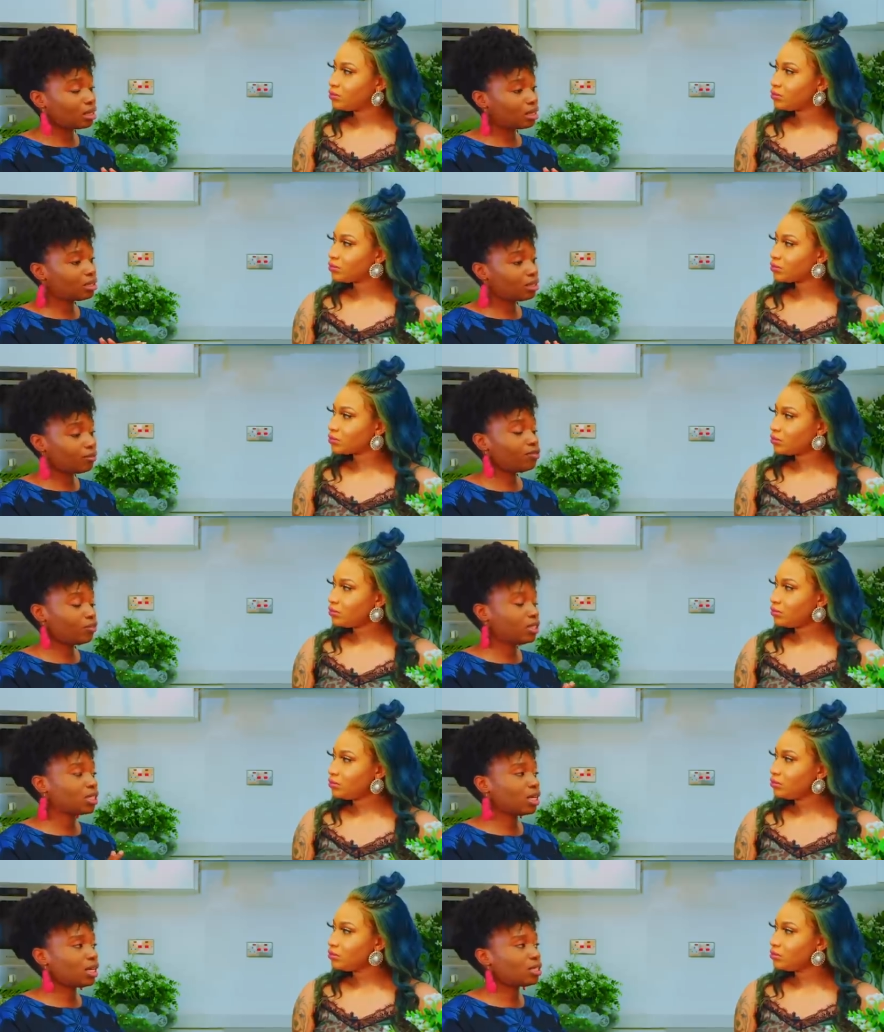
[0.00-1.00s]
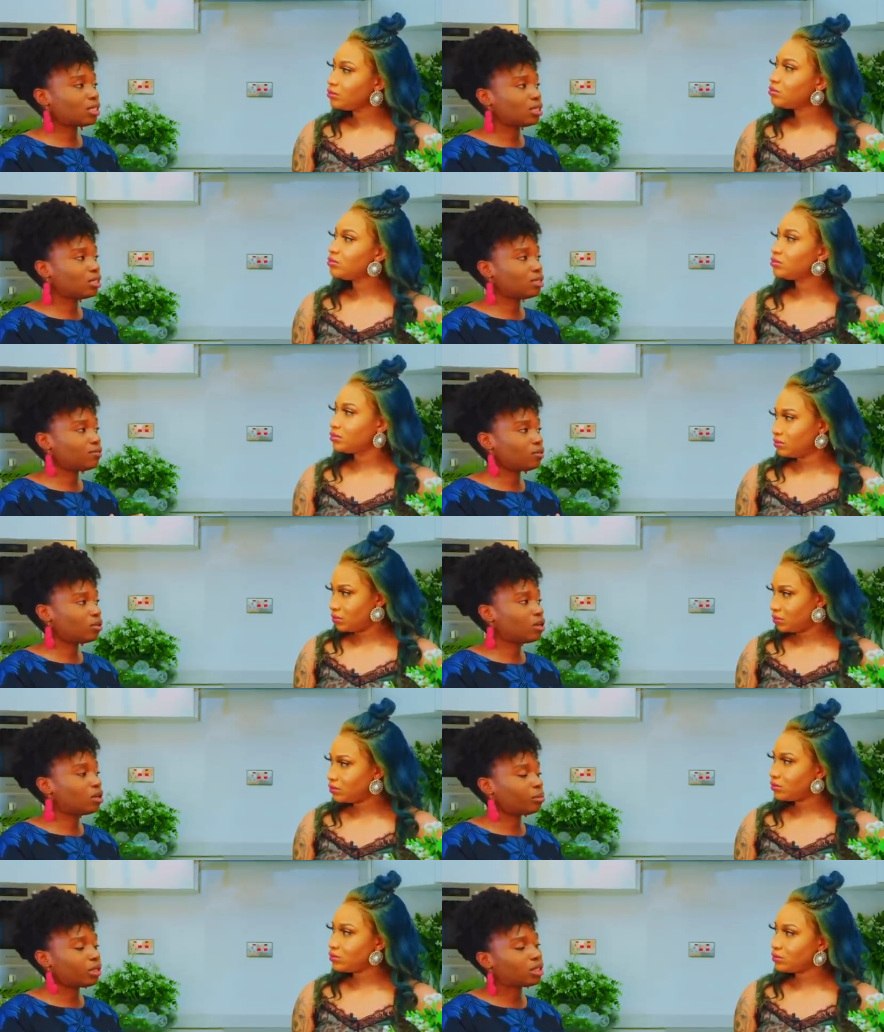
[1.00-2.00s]
Speaker 1: self-defense classes
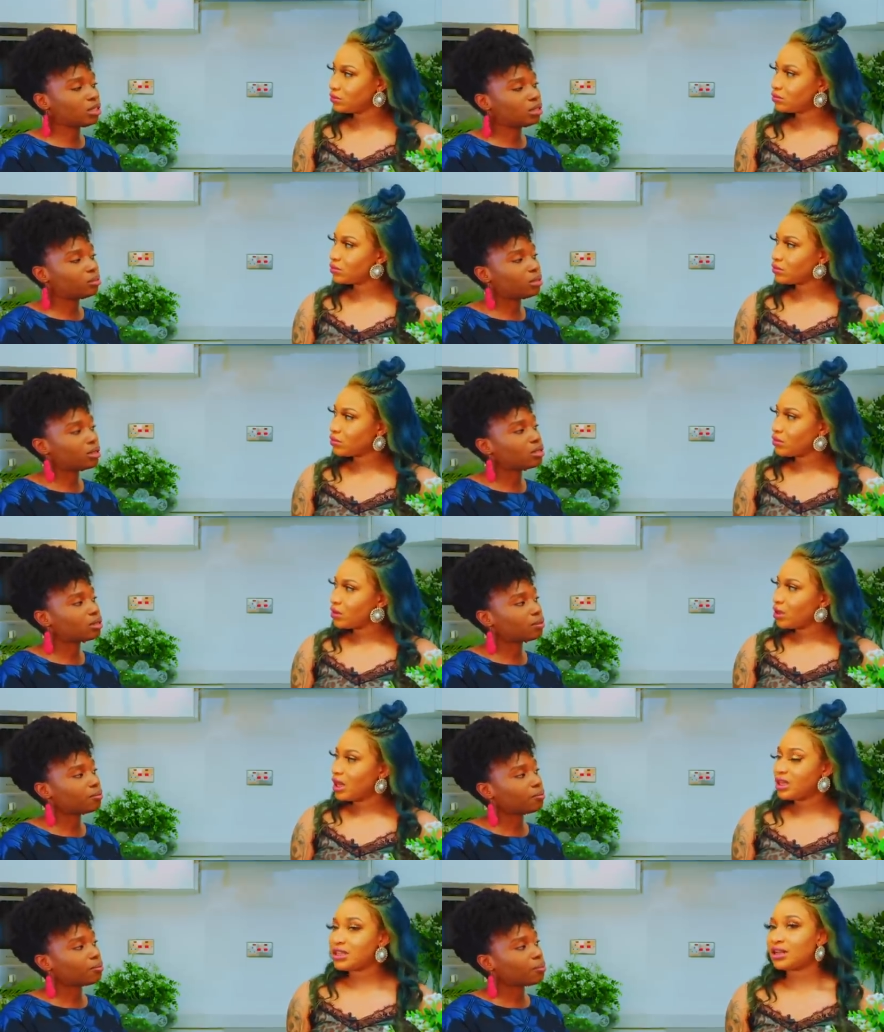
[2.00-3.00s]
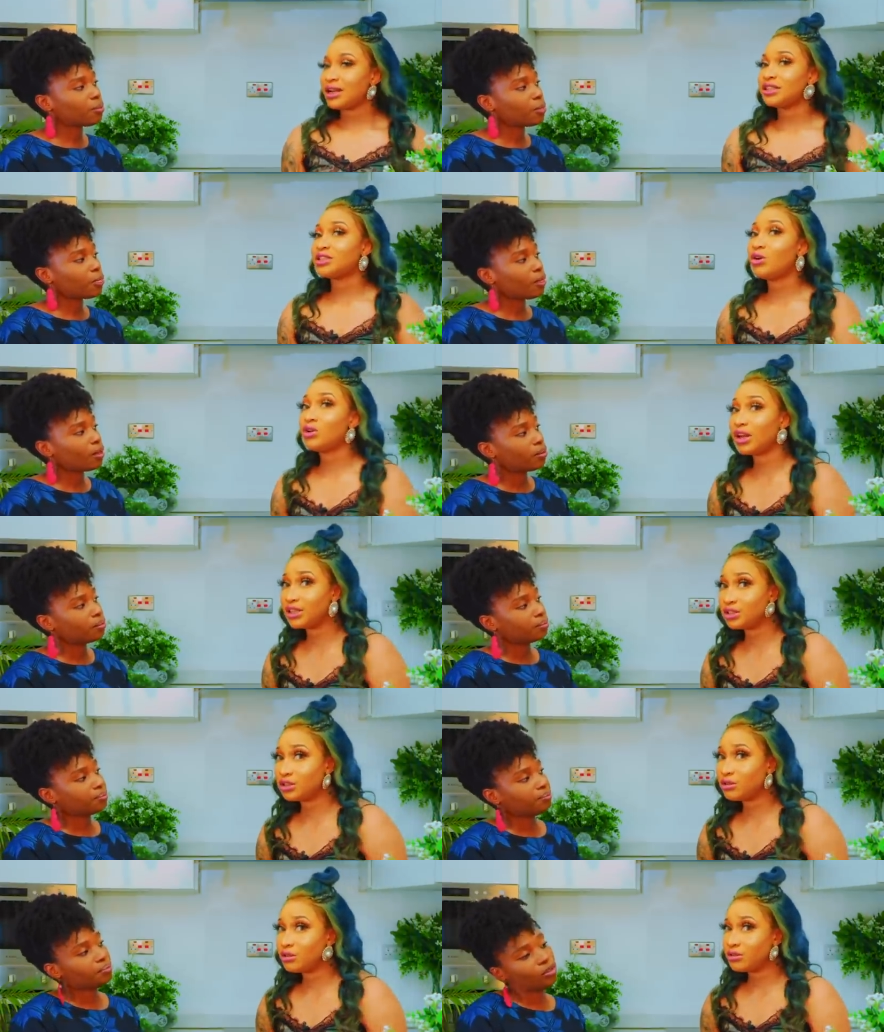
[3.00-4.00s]
for our participants.
Speaker 2: Are these classes
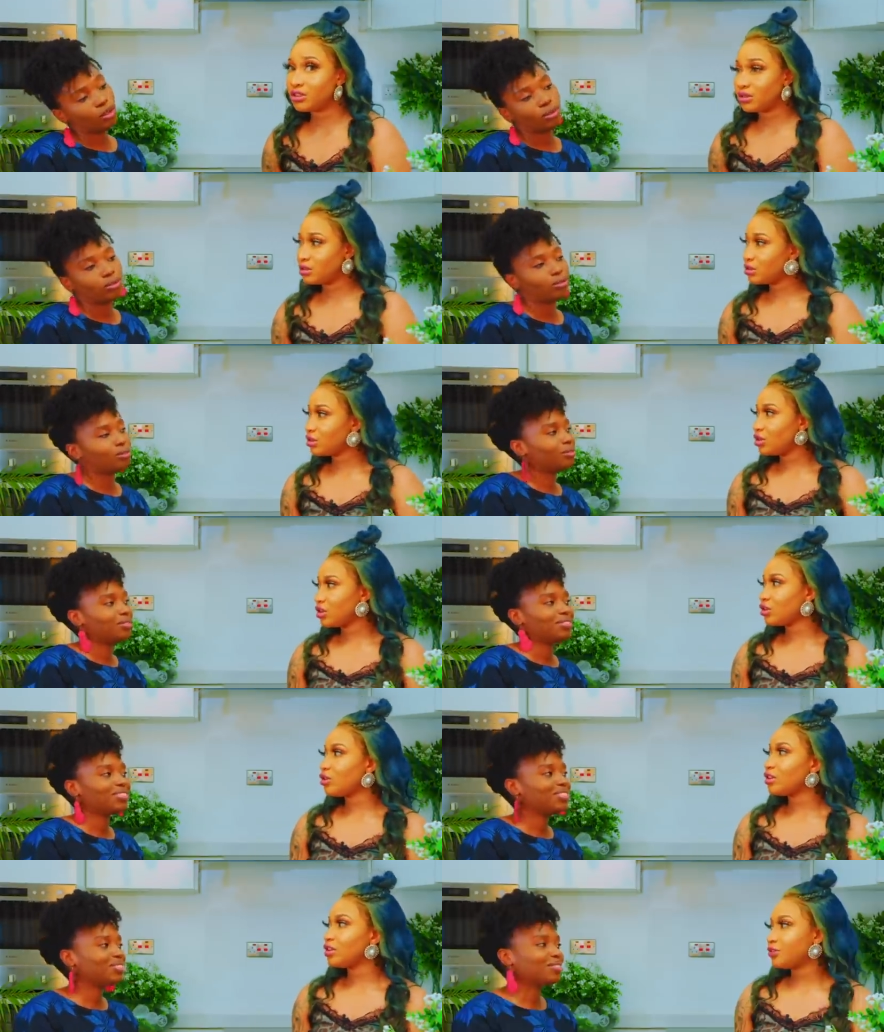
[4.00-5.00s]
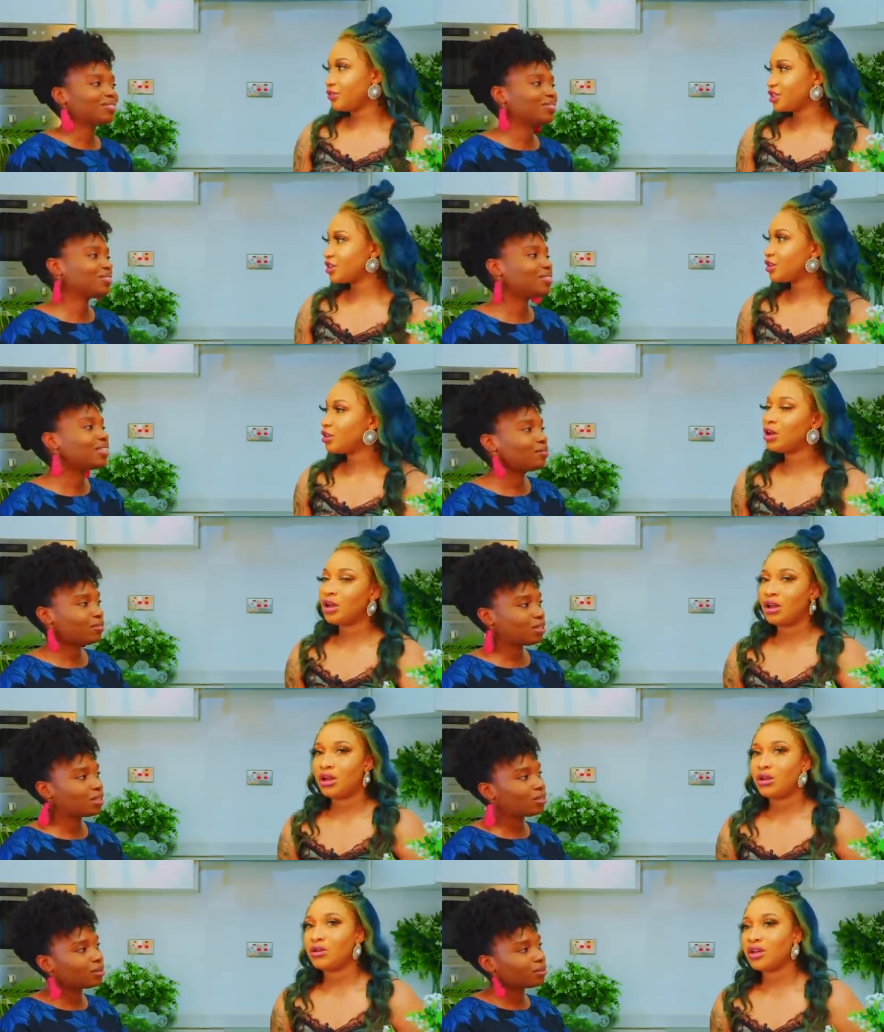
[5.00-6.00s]
online too? No, they're not online, they're physical.
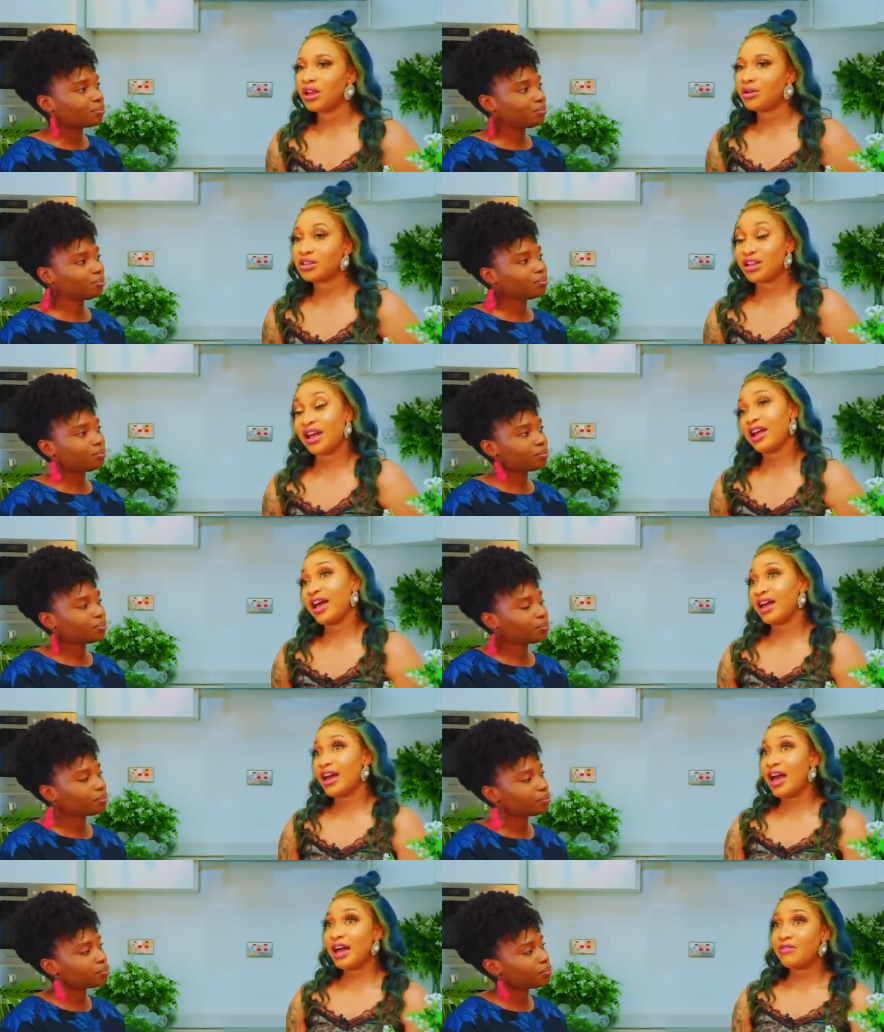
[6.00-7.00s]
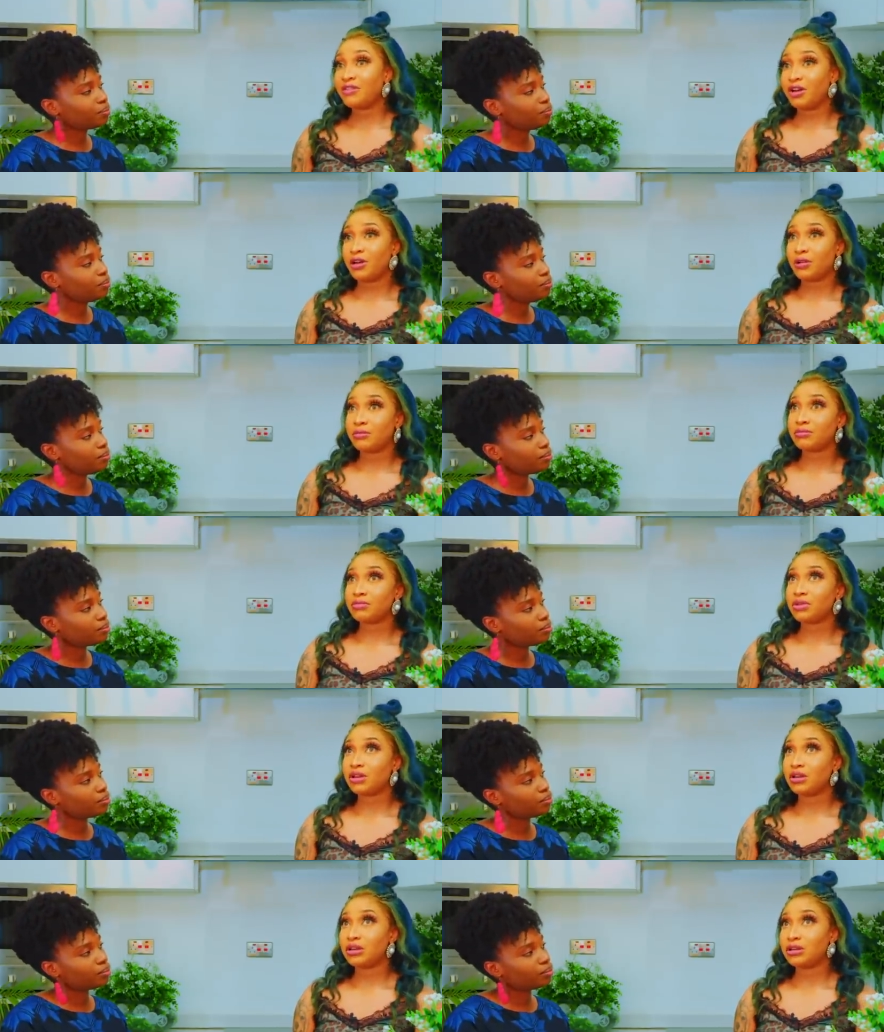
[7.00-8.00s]
Oh, okay, because I have
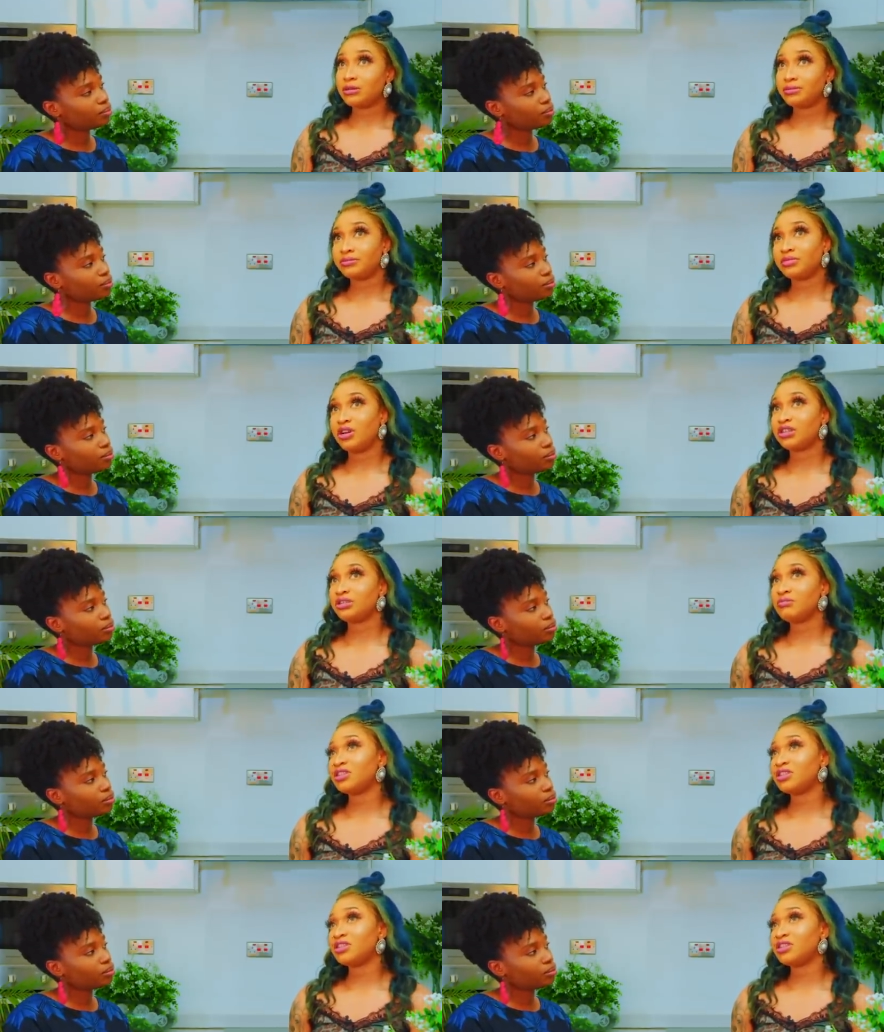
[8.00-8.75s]
gotten